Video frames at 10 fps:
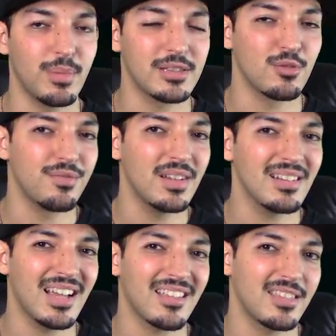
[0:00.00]
but you feel
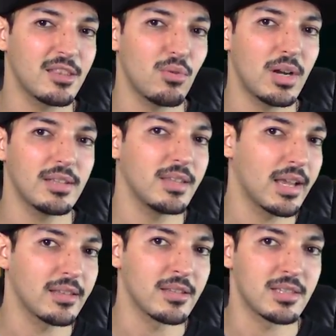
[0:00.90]
like they don't want to
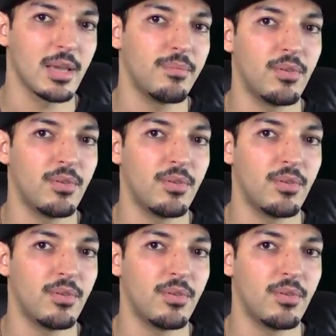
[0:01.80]
take it a step